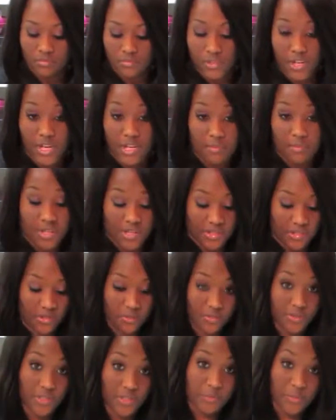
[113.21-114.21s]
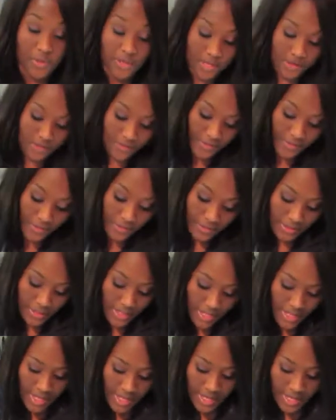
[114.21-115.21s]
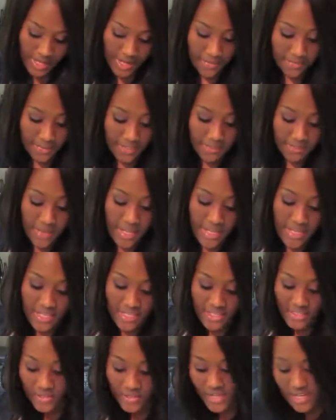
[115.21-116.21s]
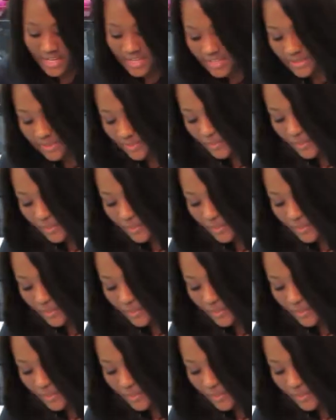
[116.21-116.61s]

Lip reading: try to make sure I'm super careful. And I'm just making sure he's